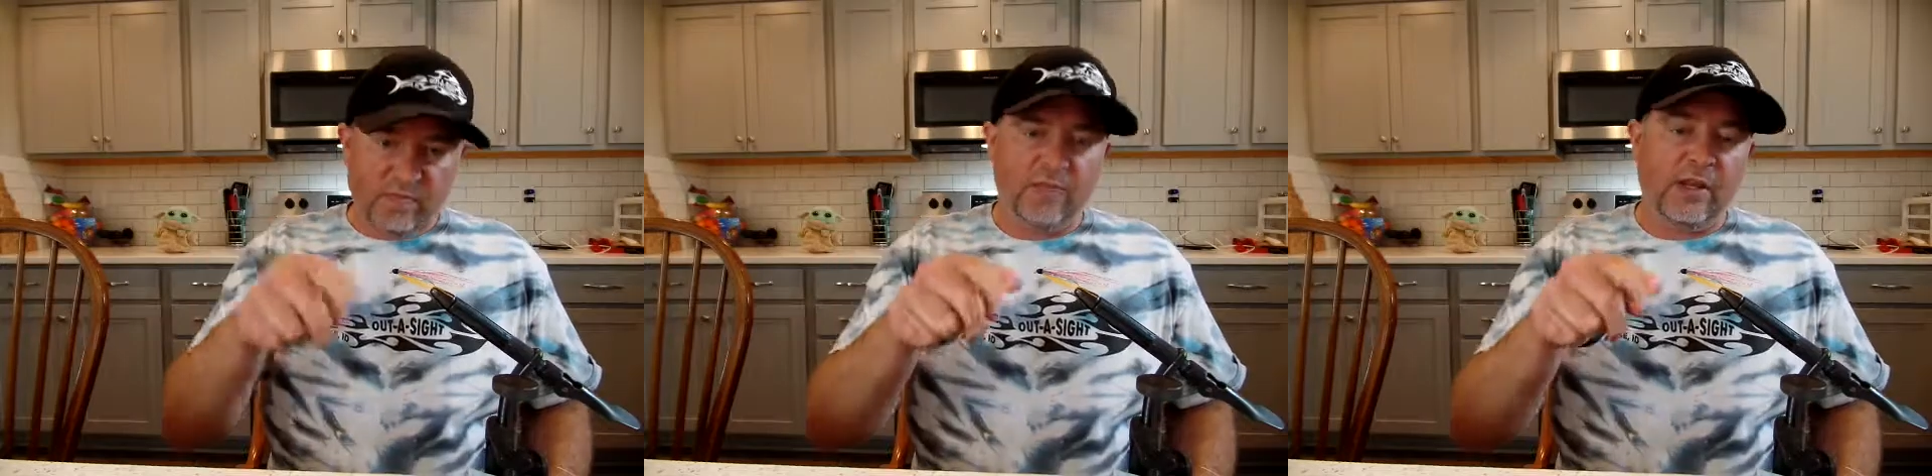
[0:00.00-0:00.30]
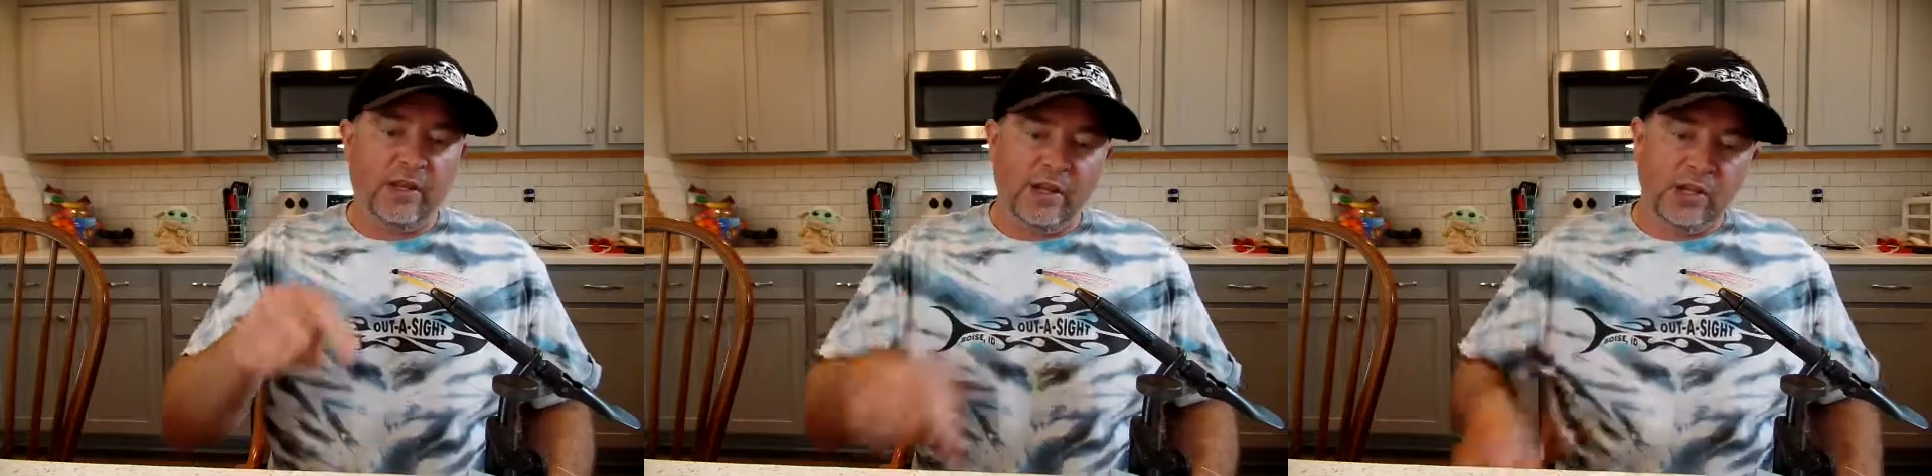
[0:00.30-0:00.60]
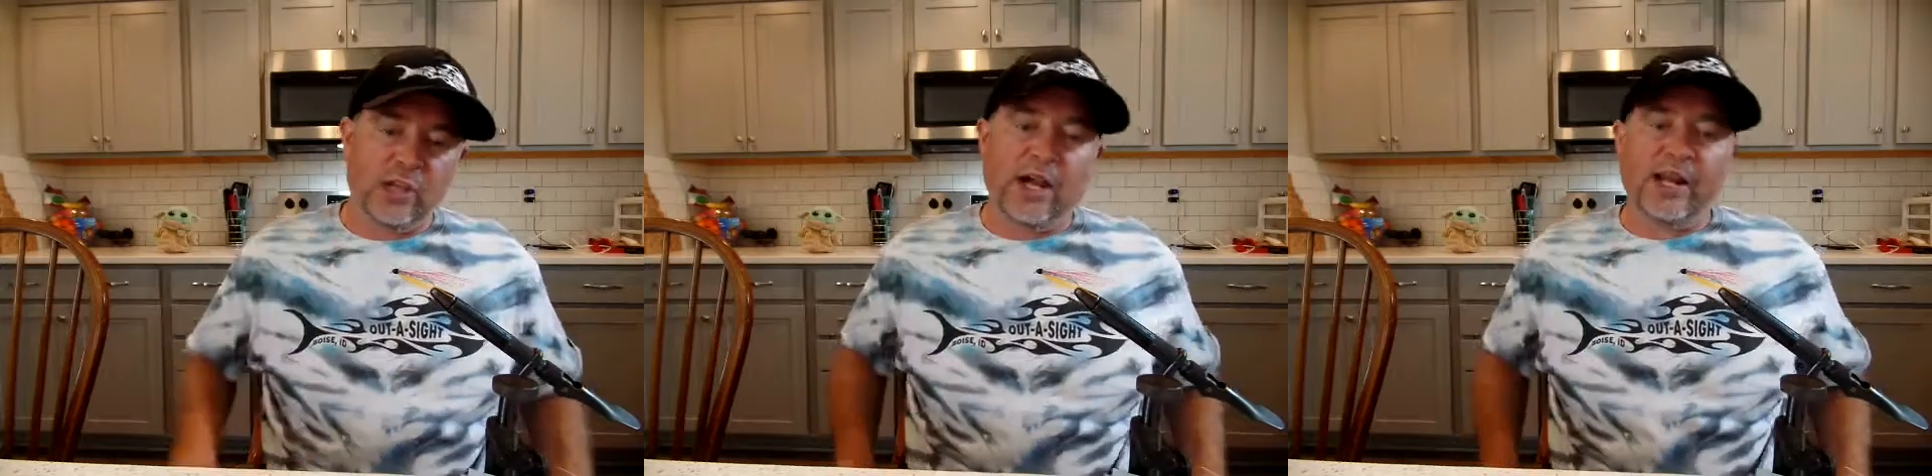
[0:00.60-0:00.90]
Then you get a
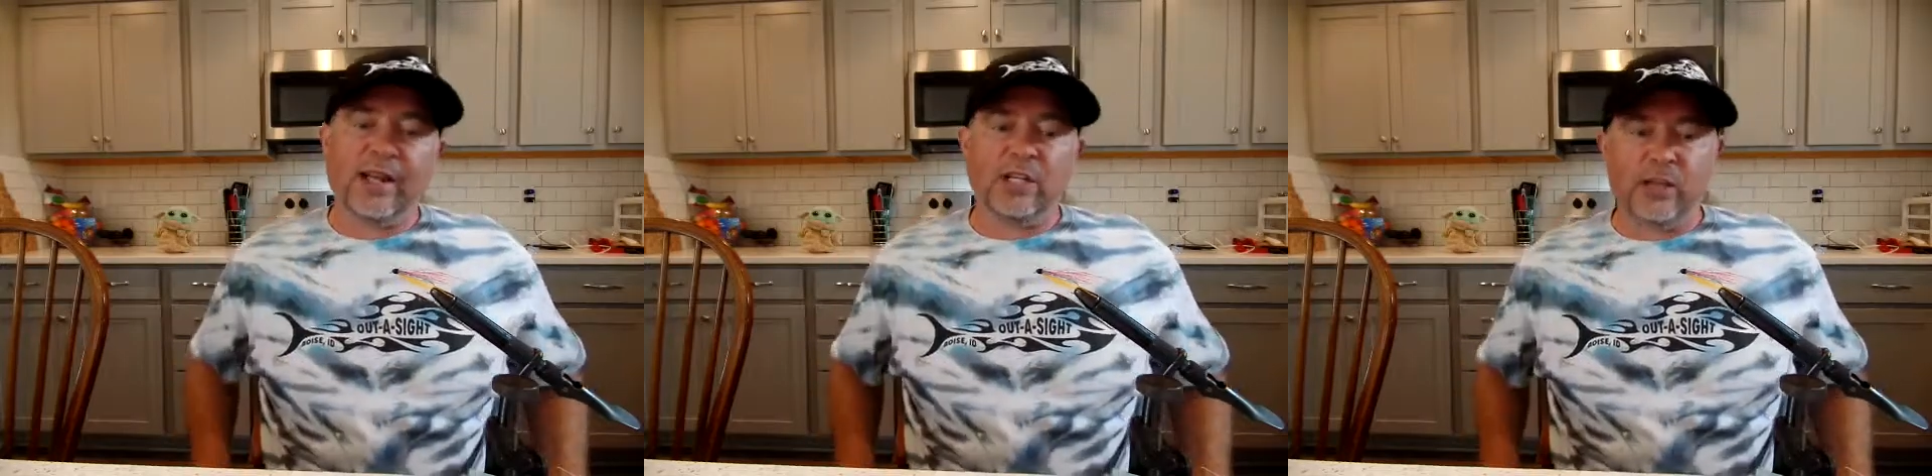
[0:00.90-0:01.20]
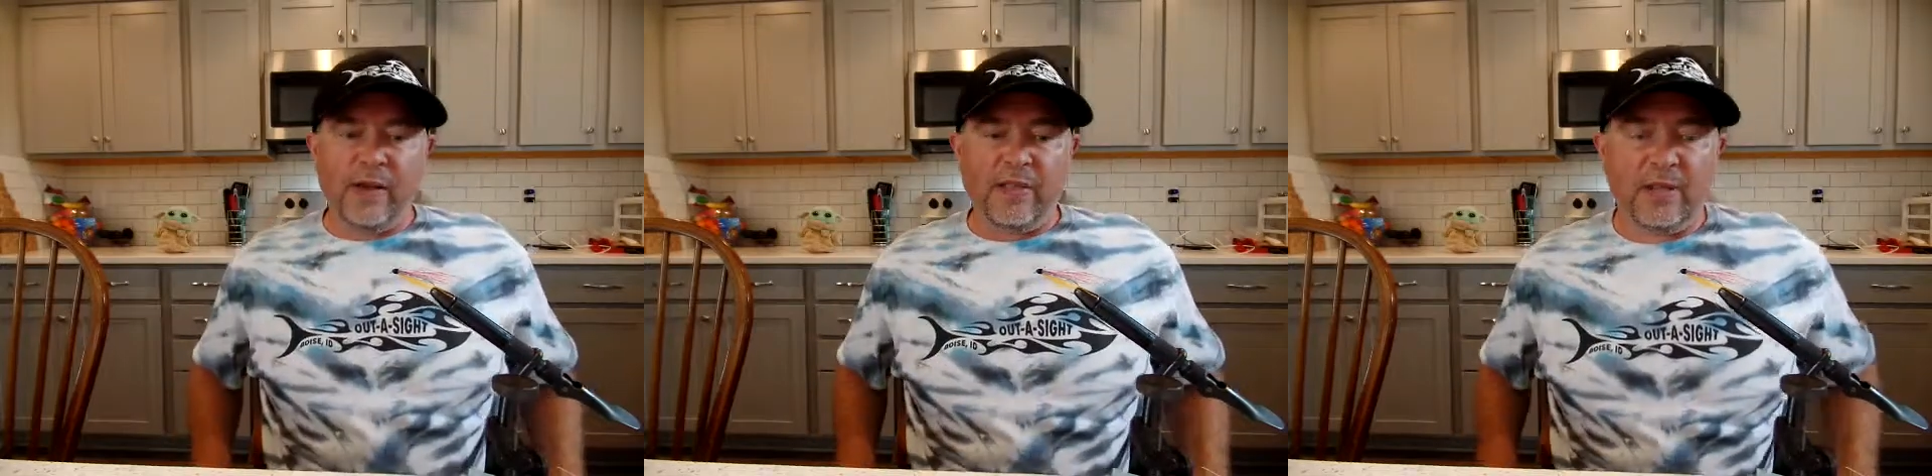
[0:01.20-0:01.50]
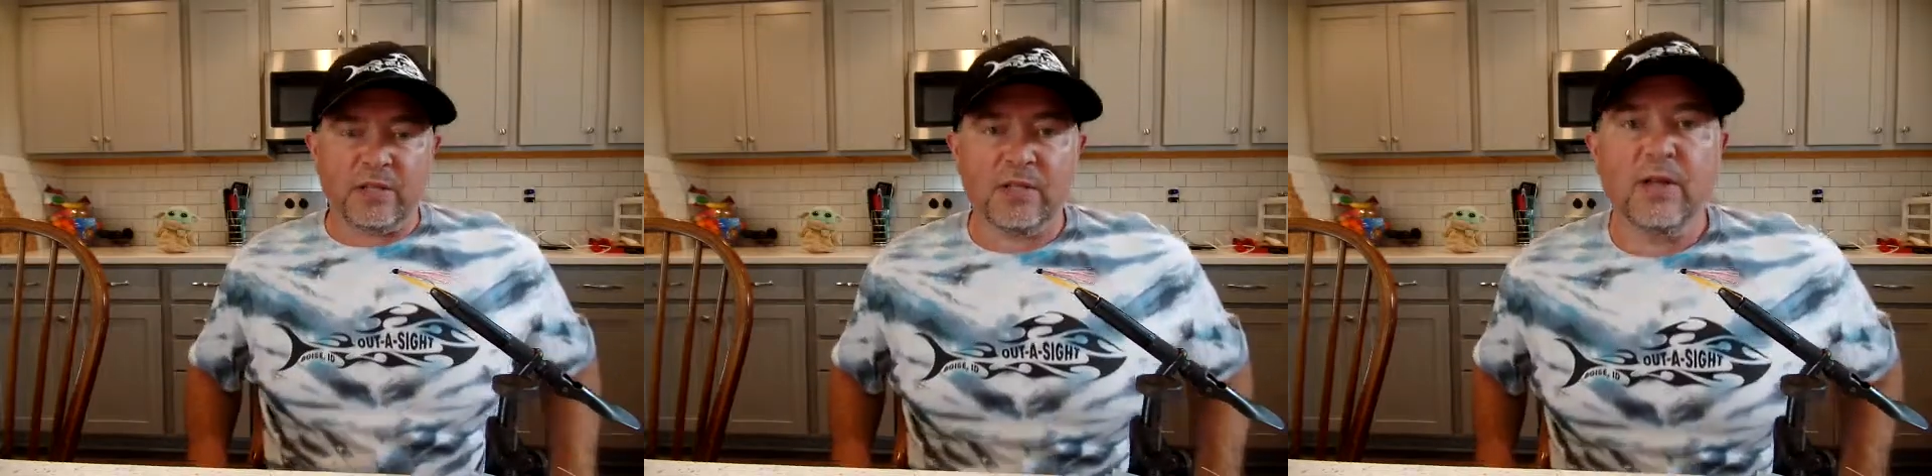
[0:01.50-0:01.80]
shot at catching them on
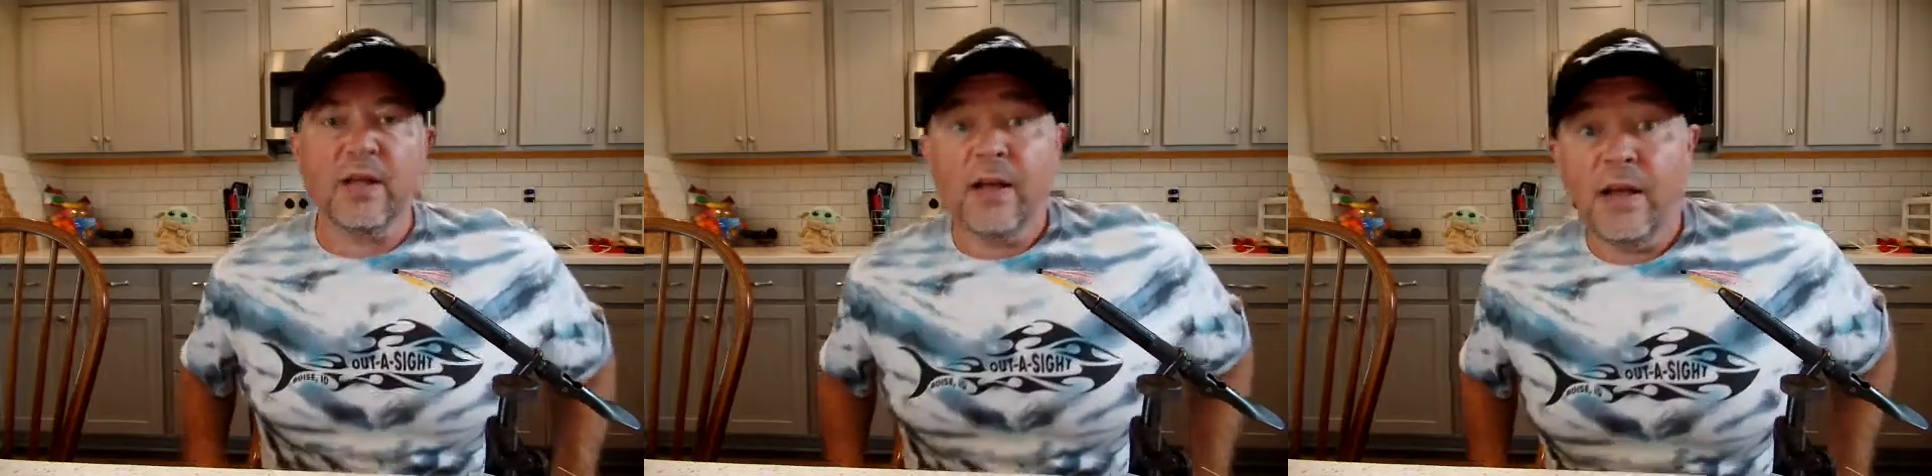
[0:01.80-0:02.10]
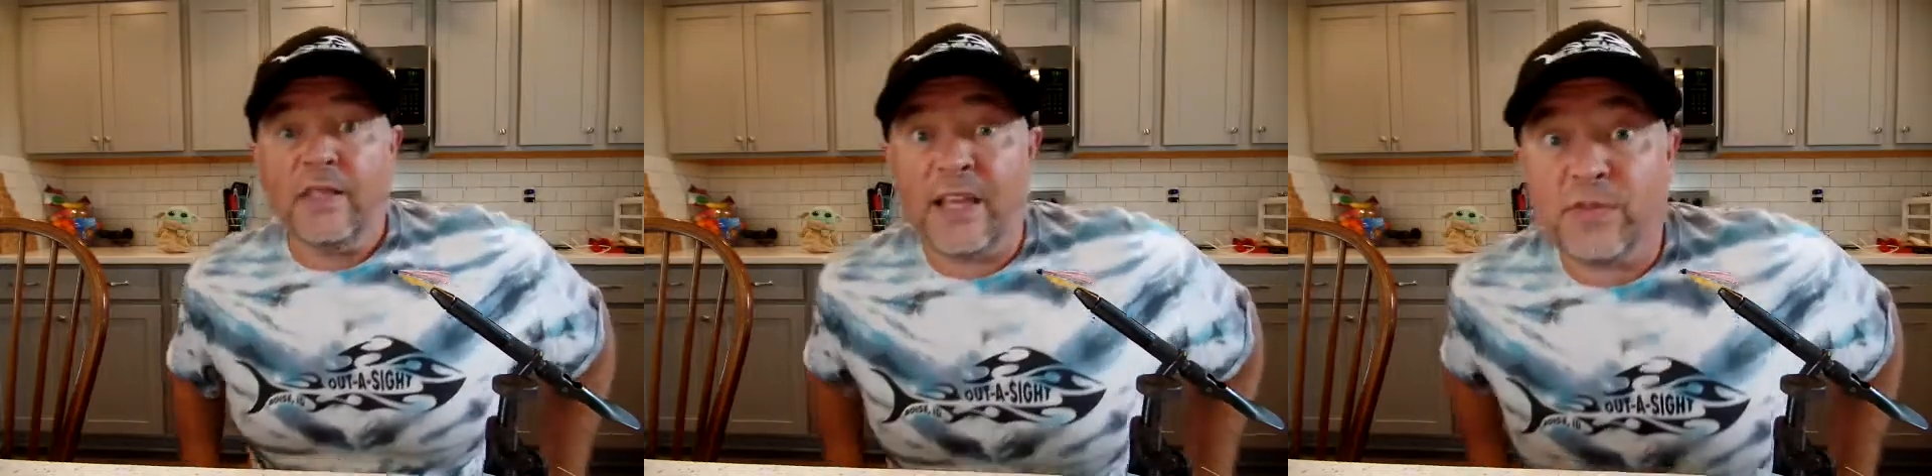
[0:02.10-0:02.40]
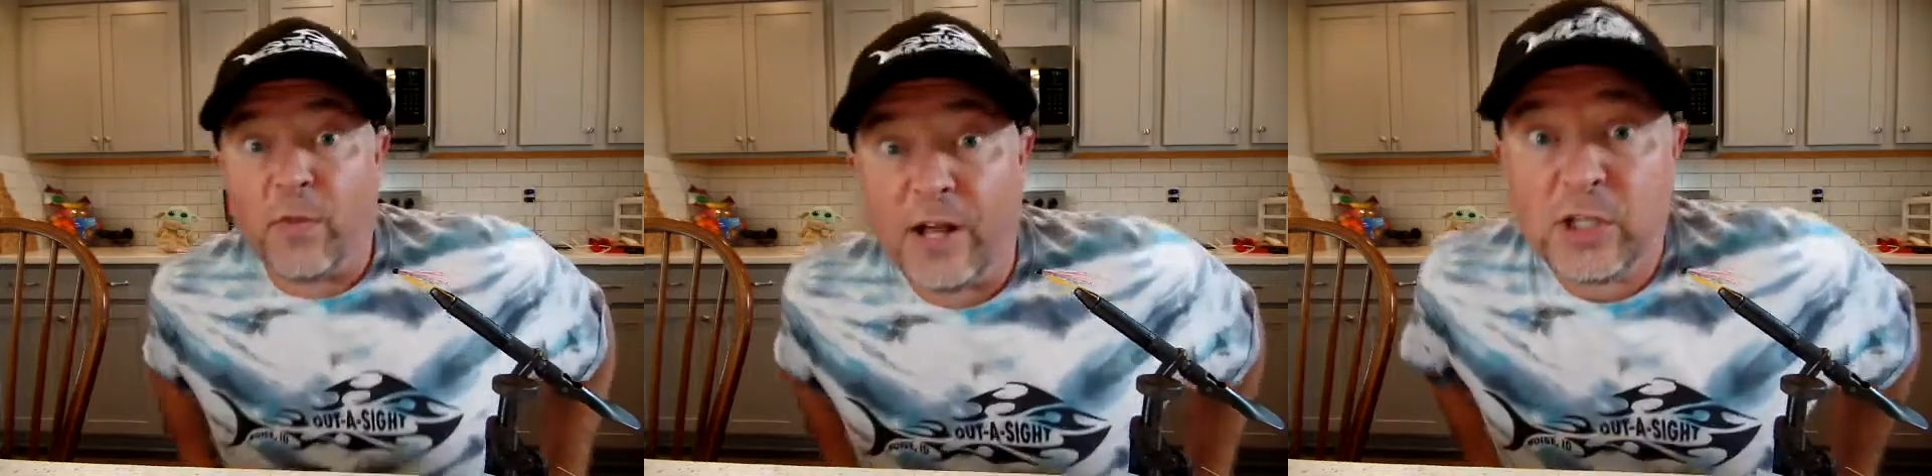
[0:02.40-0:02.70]
this. Thanks
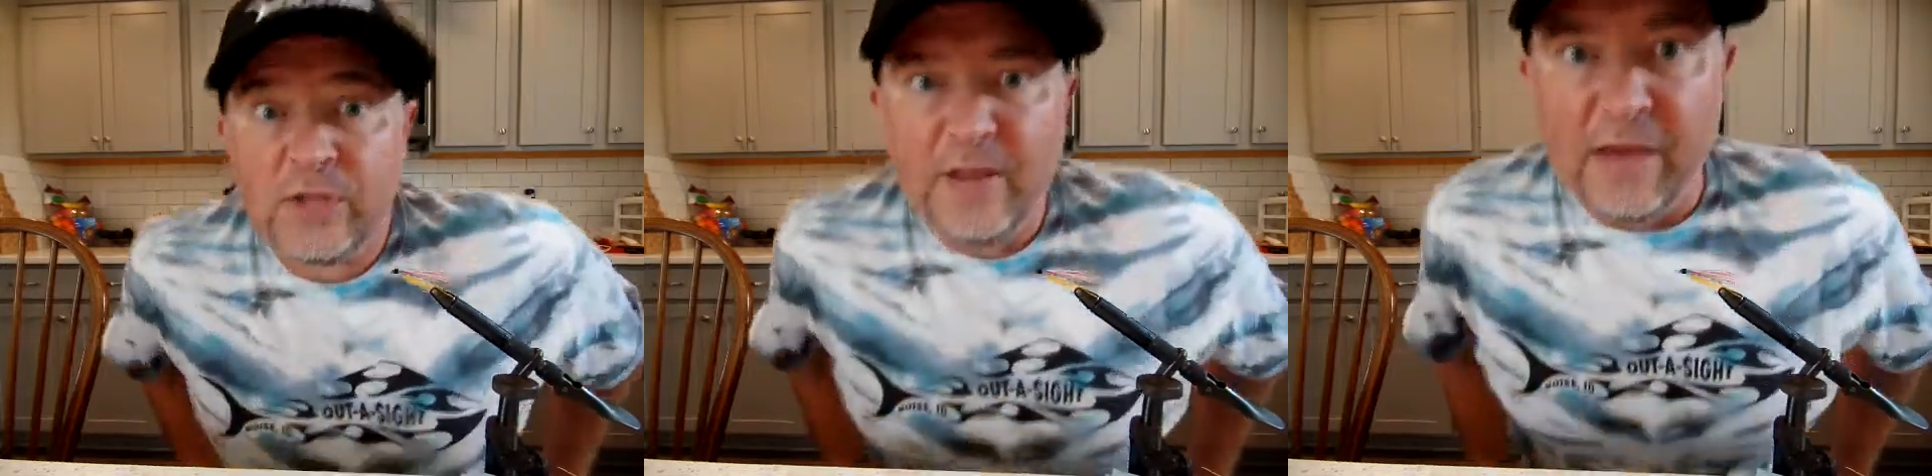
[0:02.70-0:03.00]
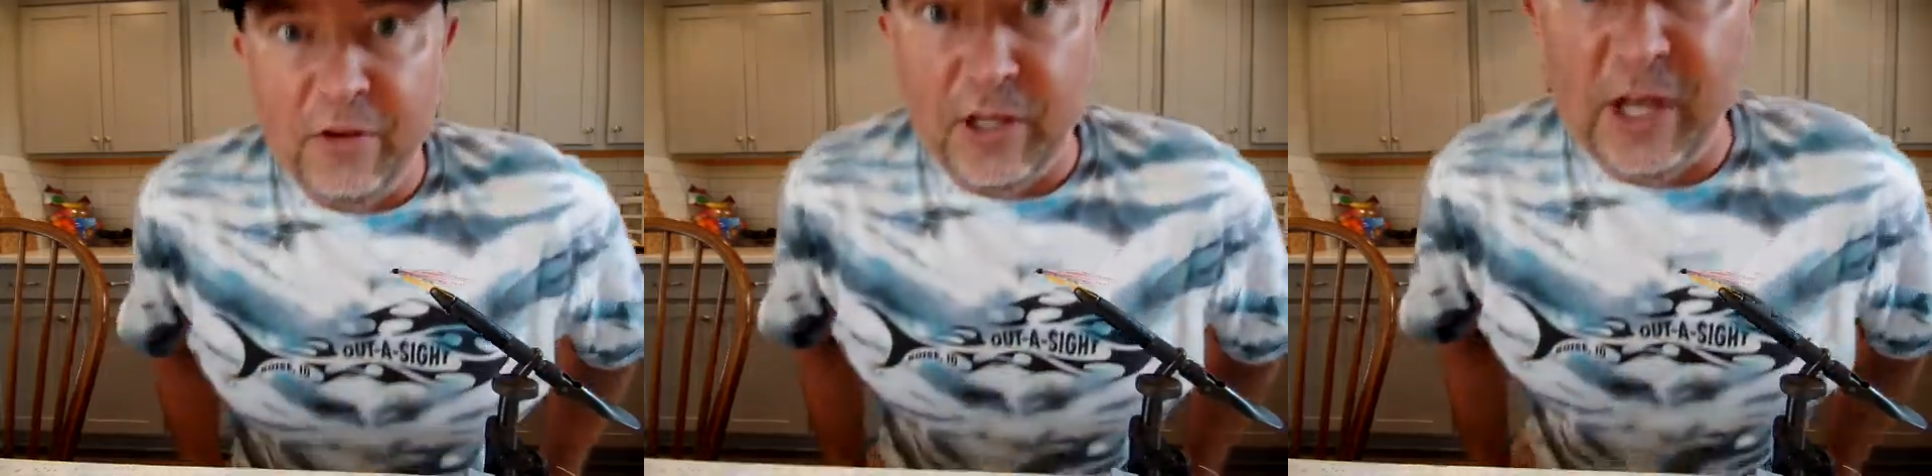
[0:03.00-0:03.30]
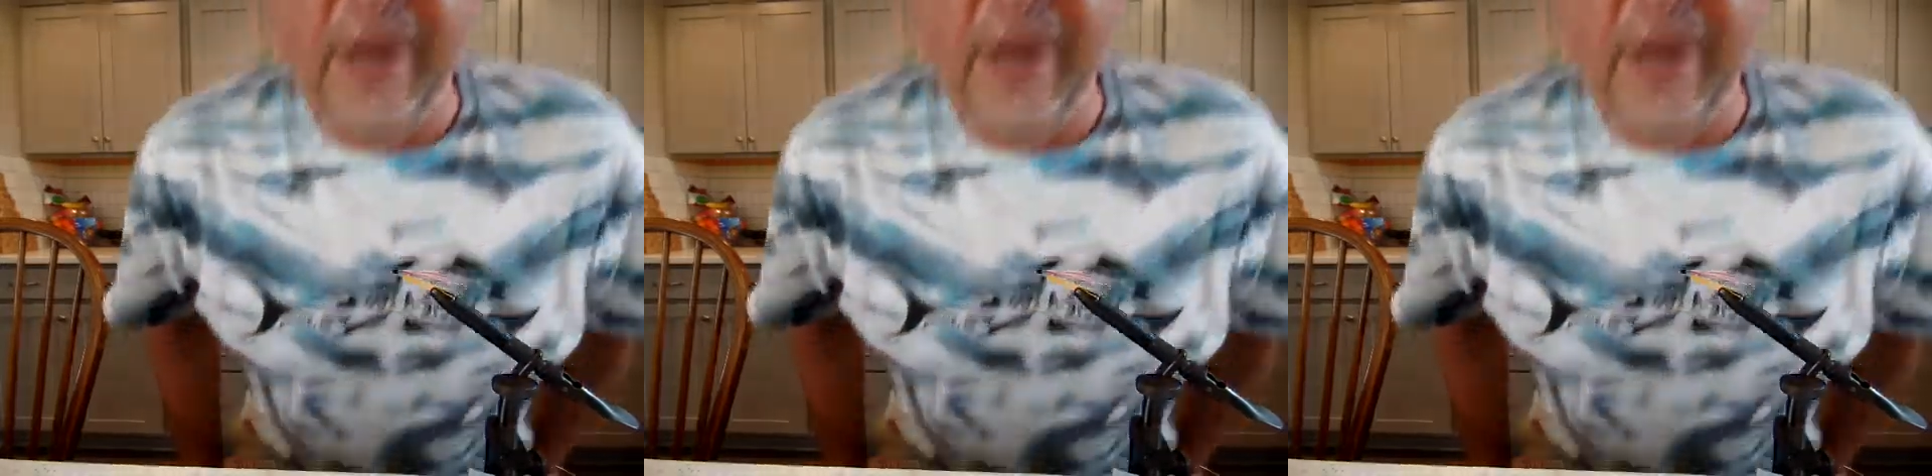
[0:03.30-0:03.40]
for watching. Have a good day.